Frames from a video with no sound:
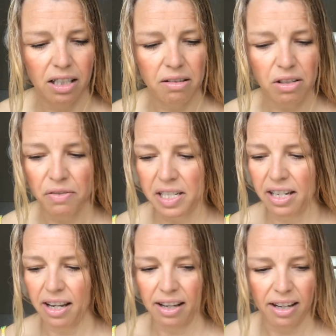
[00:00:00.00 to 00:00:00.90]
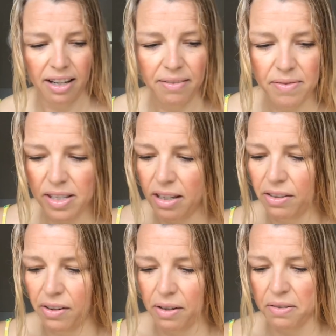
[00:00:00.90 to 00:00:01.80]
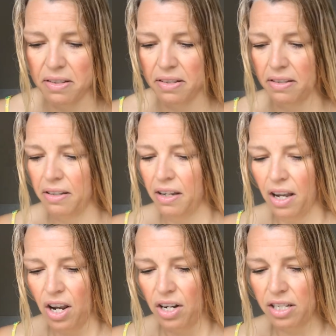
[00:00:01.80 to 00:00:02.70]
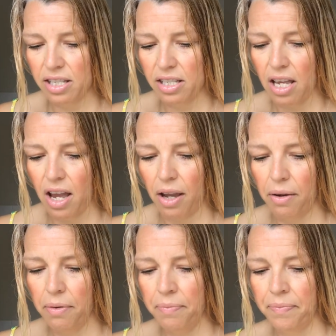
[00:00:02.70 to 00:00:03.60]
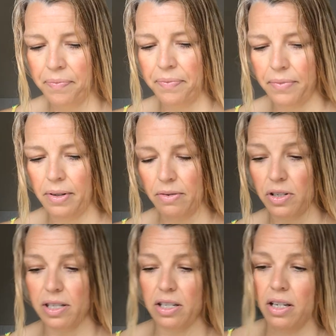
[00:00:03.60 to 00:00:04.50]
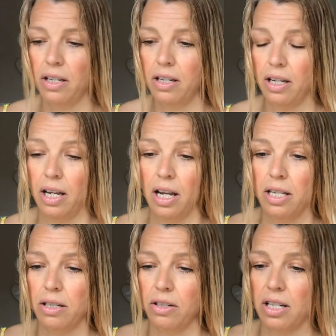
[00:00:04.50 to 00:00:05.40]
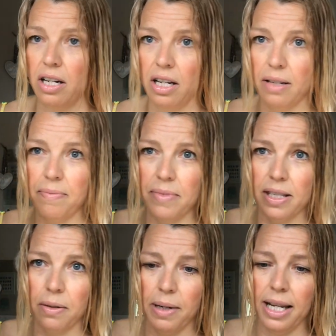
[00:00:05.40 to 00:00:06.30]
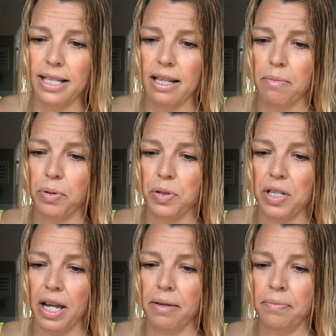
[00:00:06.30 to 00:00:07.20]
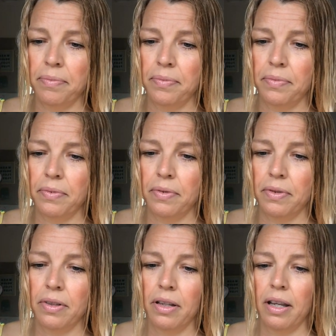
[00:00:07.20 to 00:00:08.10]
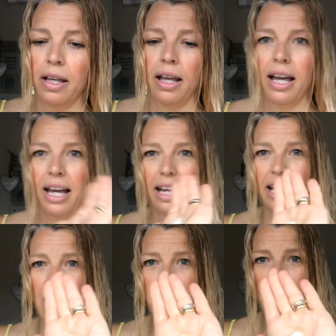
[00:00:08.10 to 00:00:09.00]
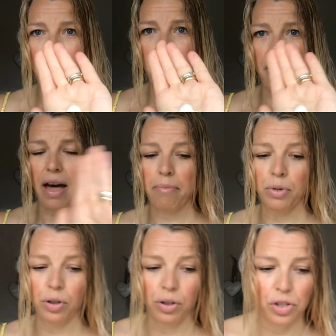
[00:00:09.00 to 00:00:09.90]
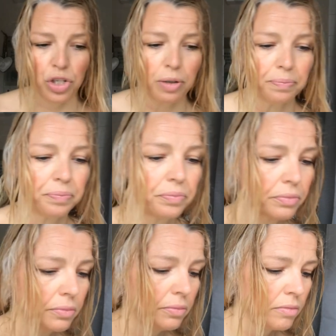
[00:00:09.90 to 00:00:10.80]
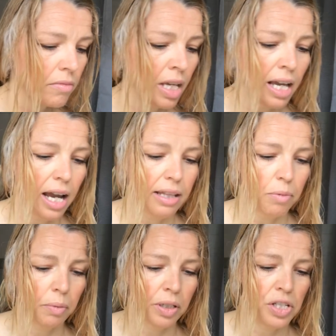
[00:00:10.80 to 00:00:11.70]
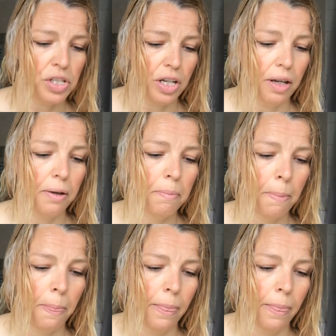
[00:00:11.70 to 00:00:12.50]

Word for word: It's covered in hair, it's so gross. So, just, so I'm just going to squeeze that button and I get about that much. And then what I'm going to do,